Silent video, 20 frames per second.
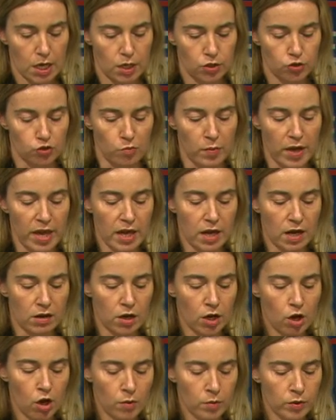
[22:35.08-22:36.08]
to make our
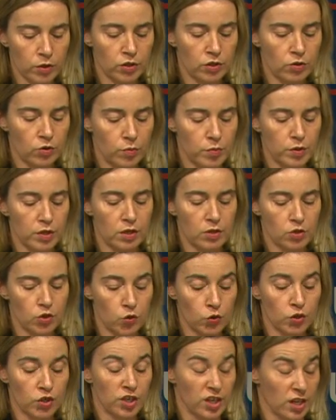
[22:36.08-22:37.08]
common European
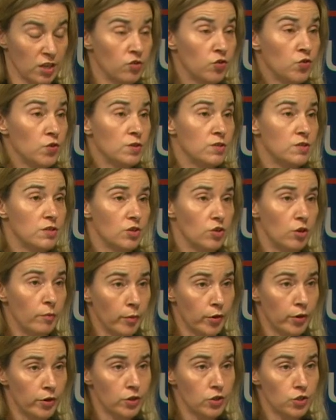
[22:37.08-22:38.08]
Union interest
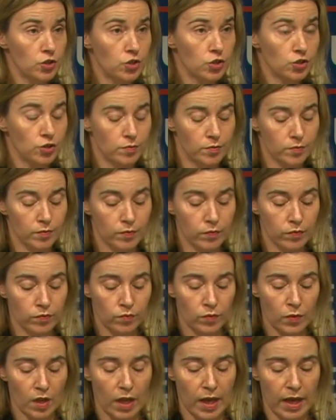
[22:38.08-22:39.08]
emerge
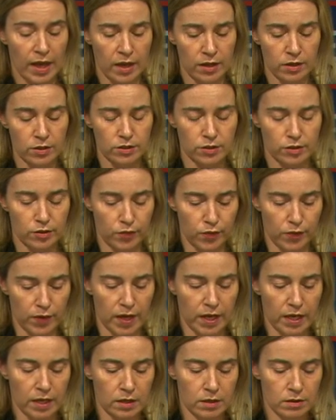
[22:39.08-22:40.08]
and
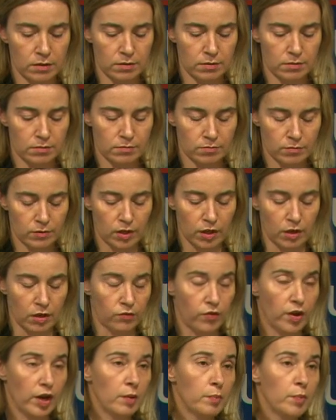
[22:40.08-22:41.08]
define in a
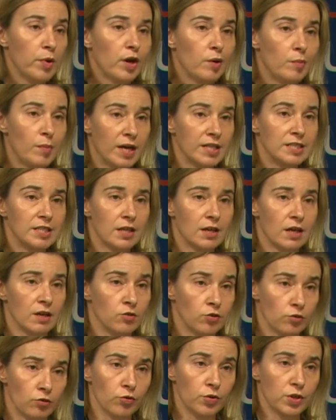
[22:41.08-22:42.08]
very pragmatic and
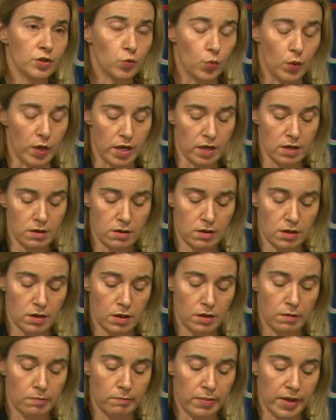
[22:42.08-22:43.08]
concrete way
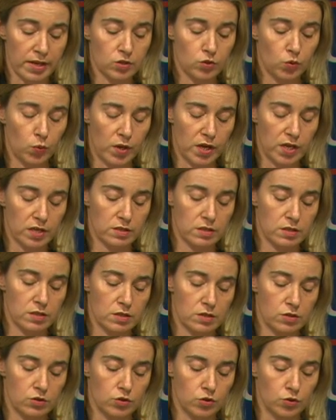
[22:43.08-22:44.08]
best ways
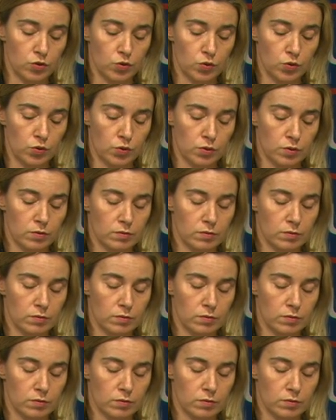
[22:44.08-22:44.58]
to do